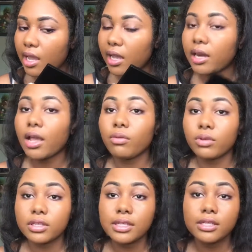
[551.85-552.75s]
and I
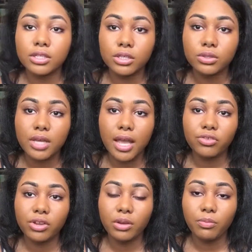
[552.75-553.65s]
would say to use a
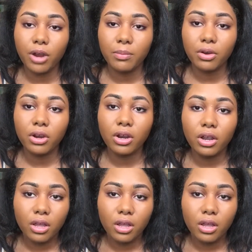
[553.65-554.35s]
hydrating primer,